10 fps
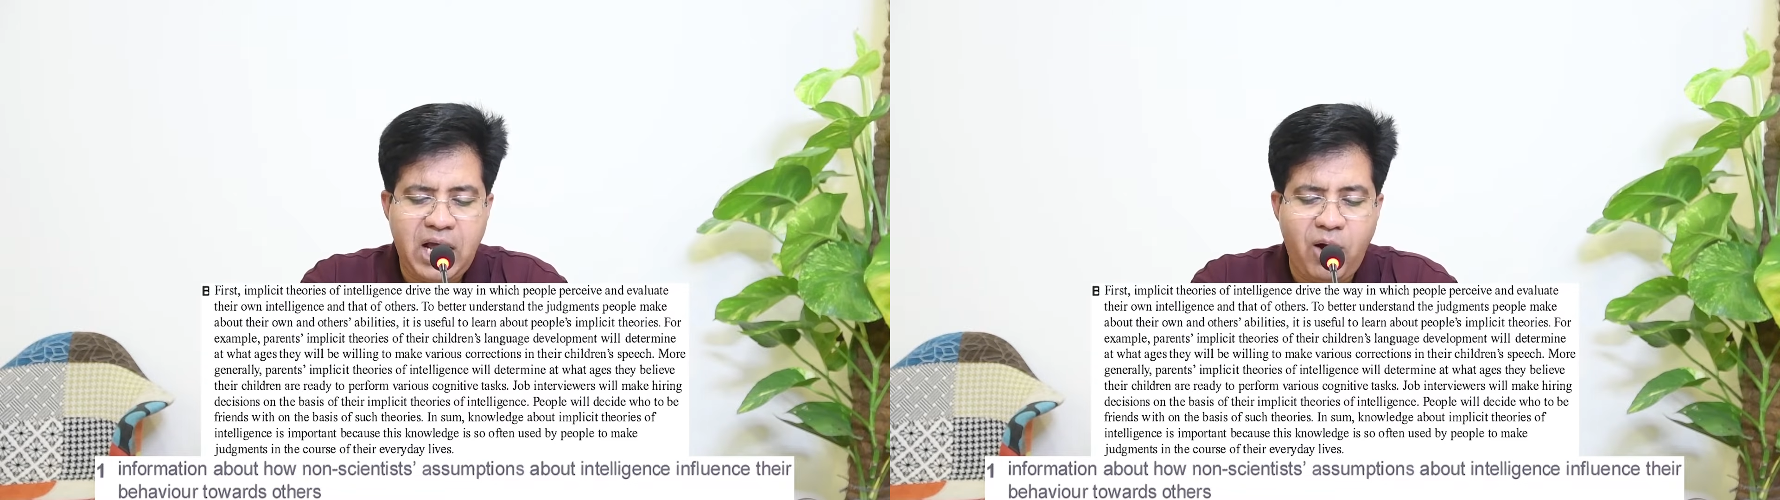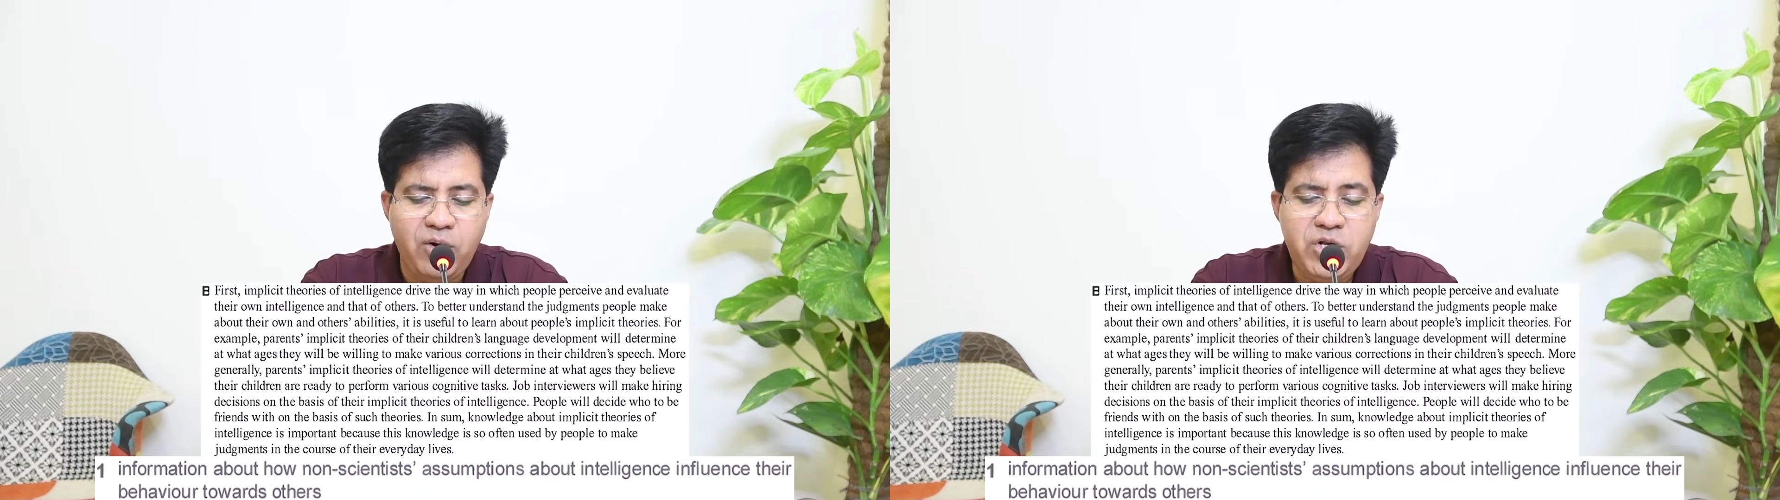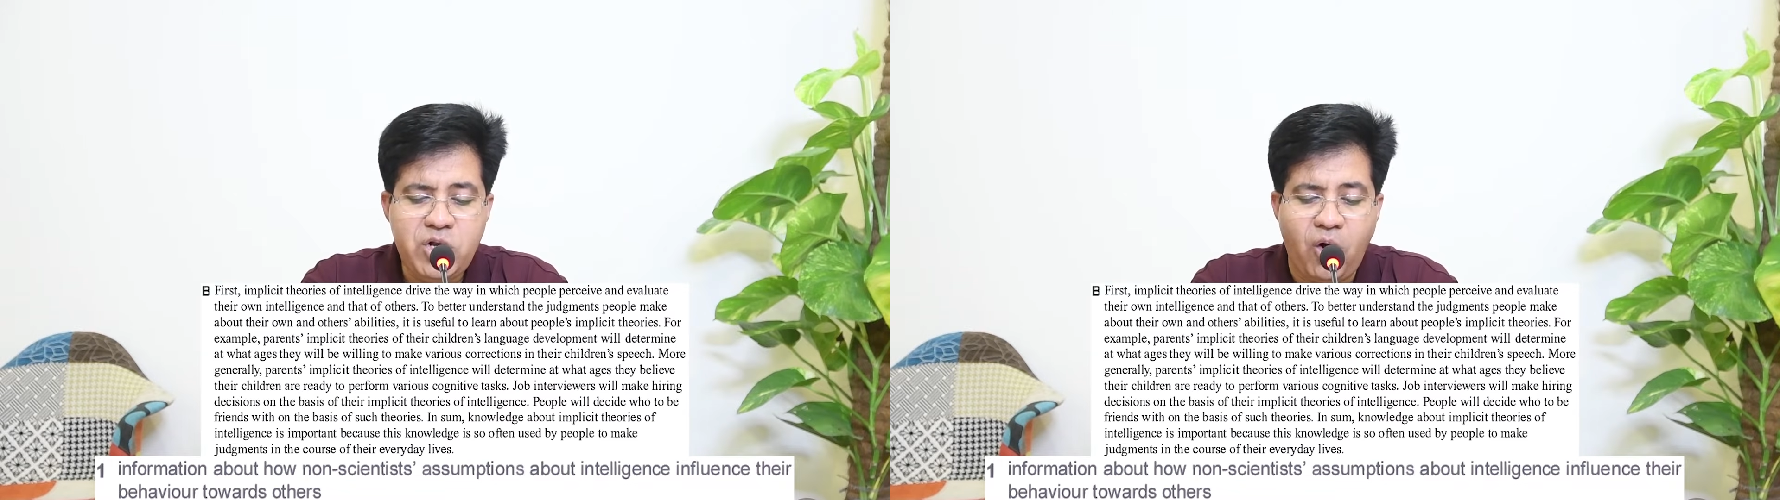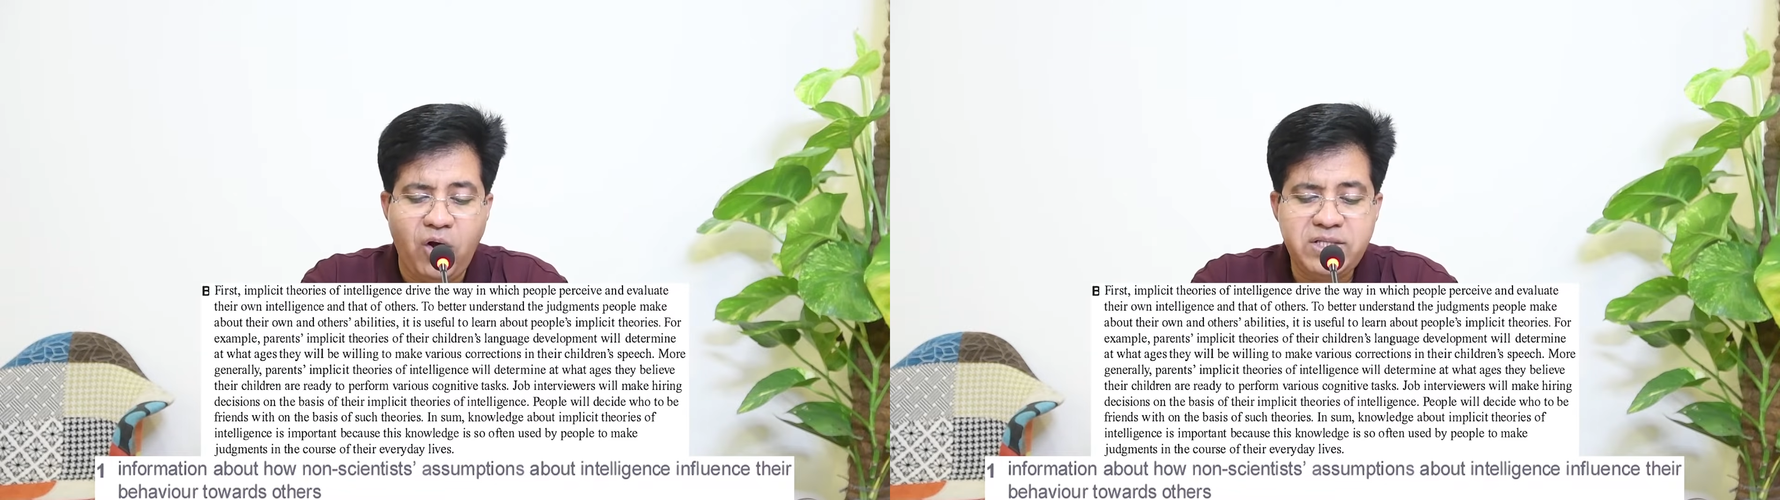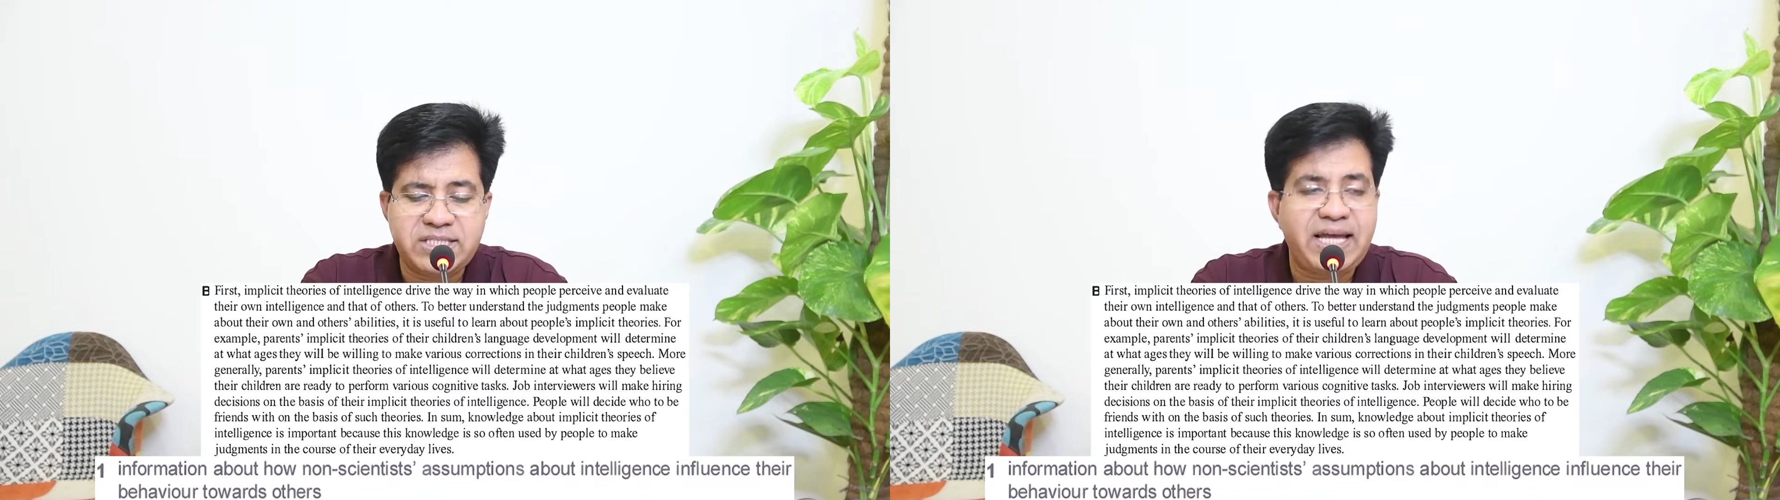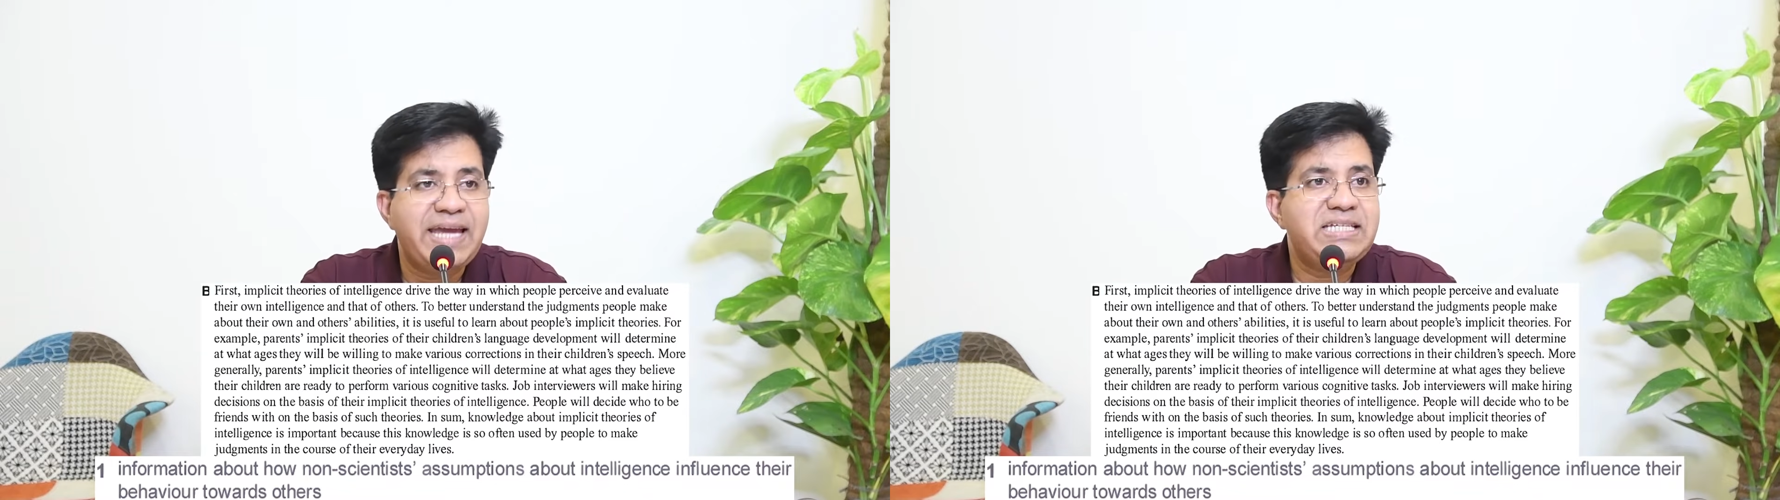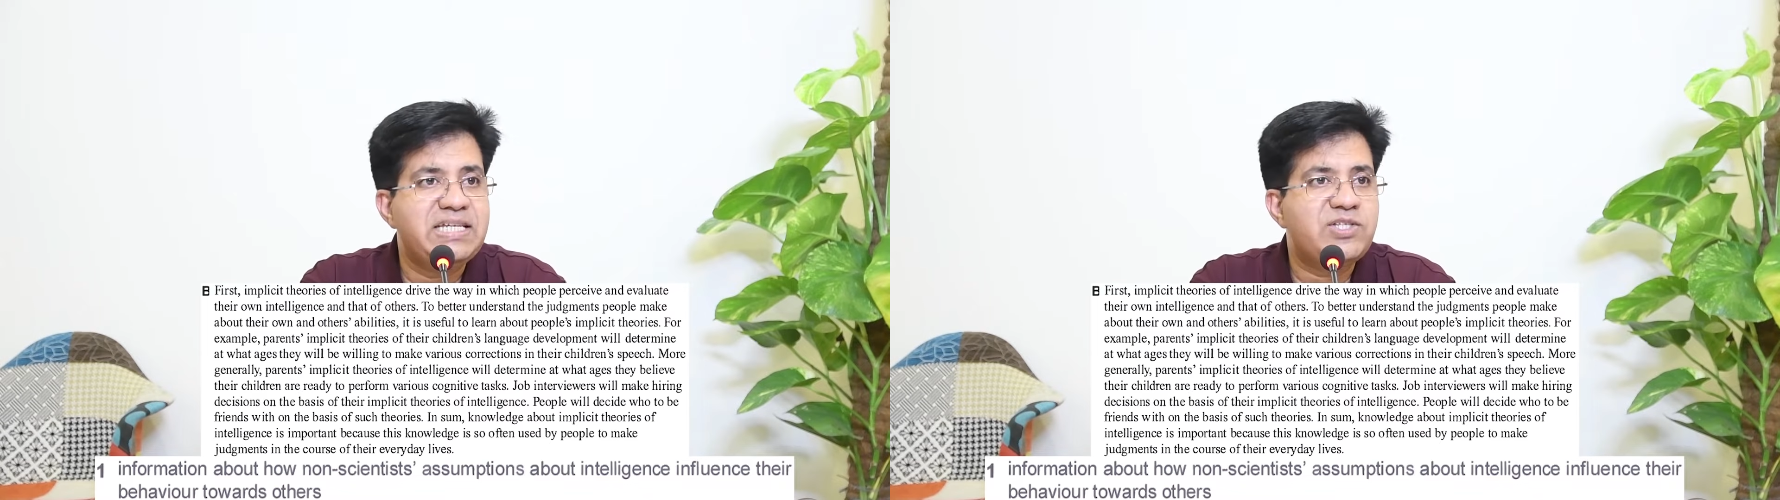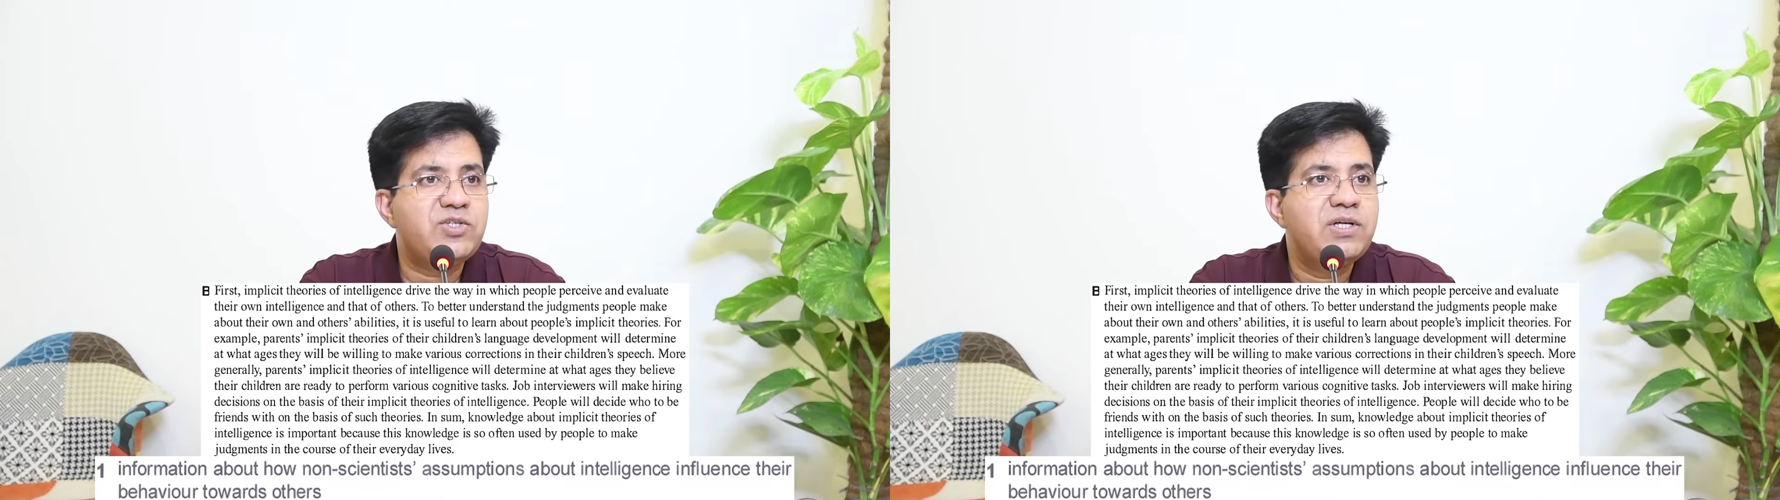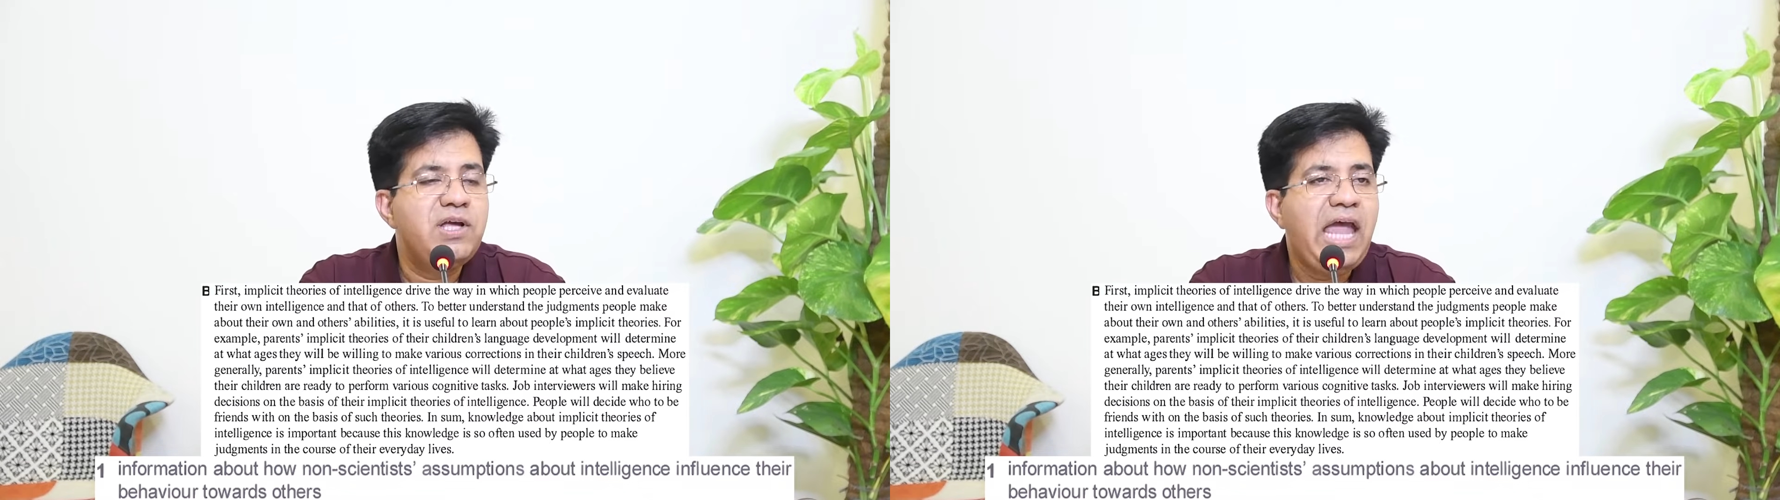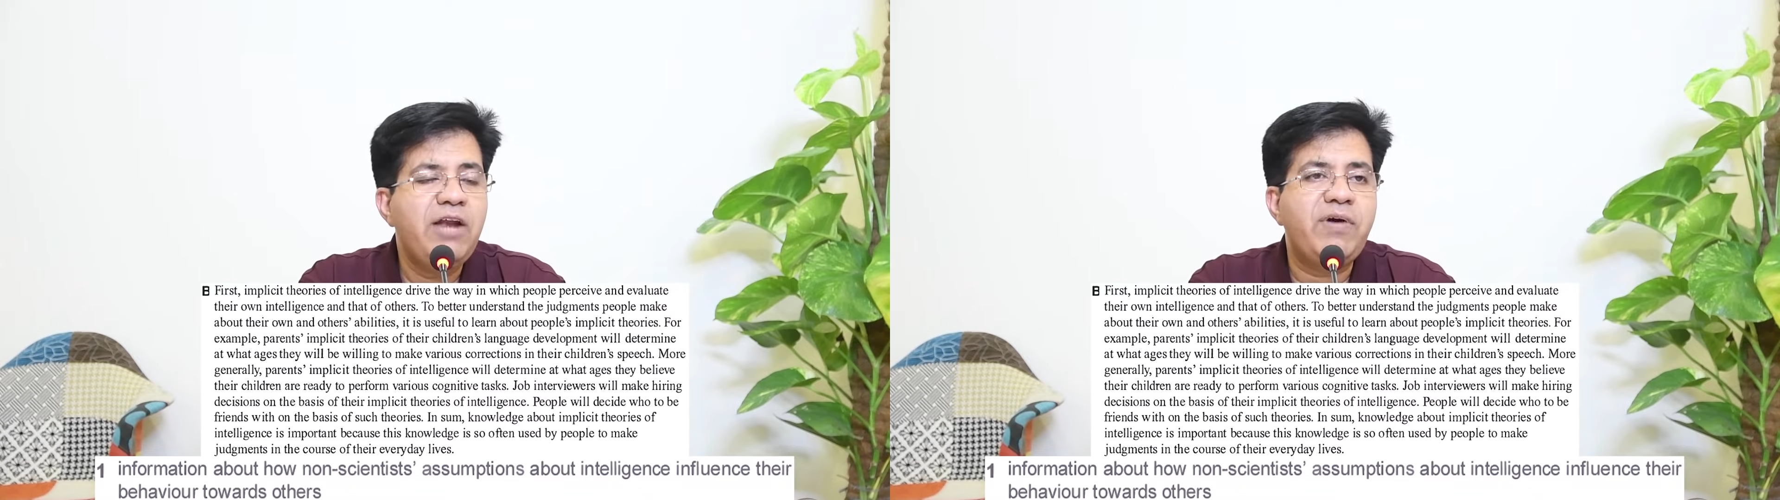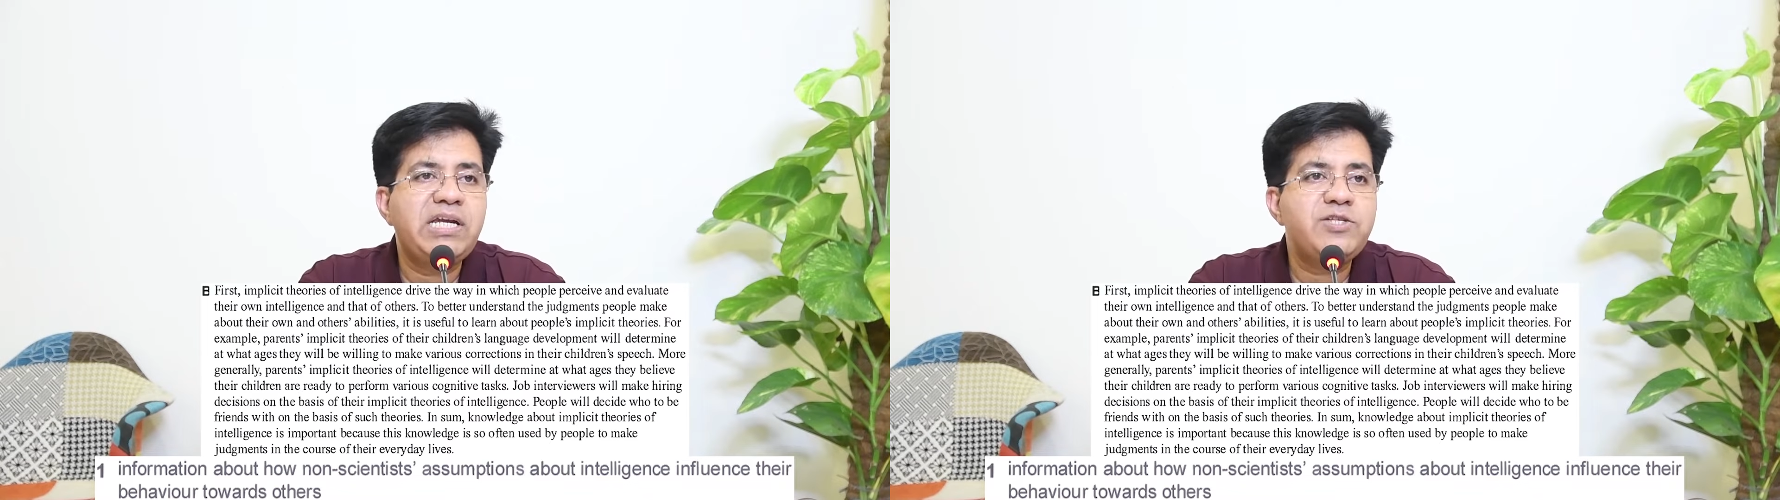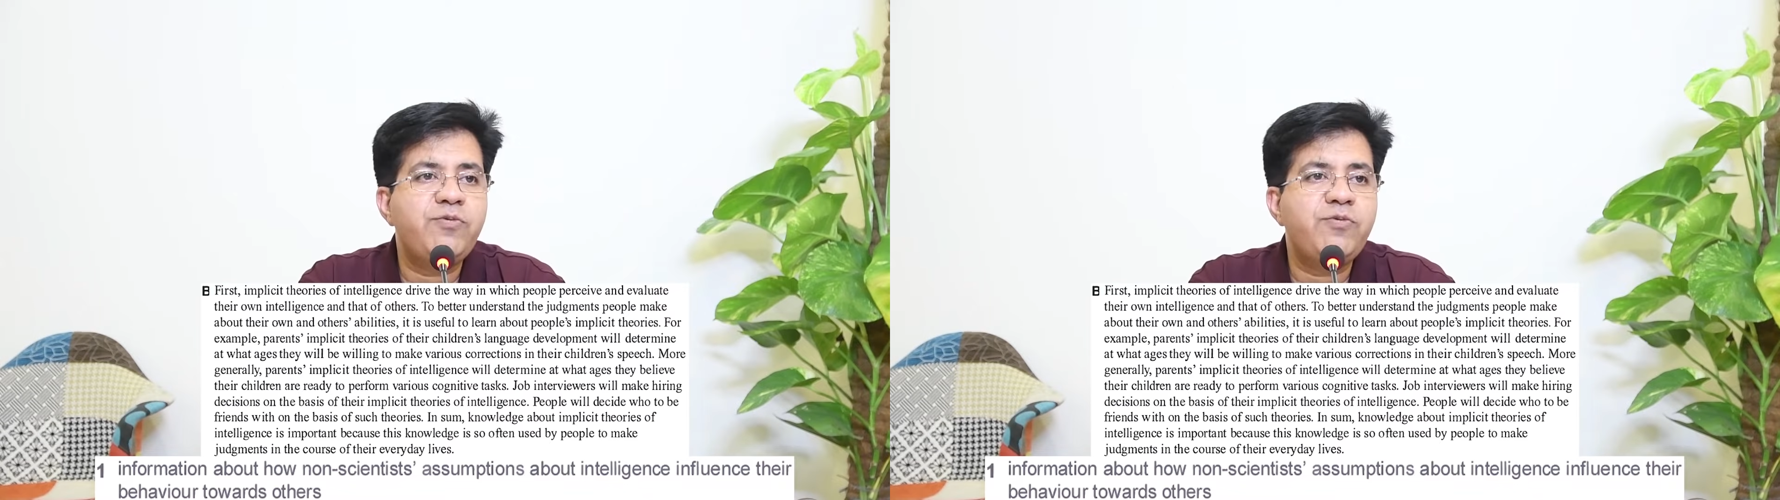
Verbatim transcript: how non-scientists, and what is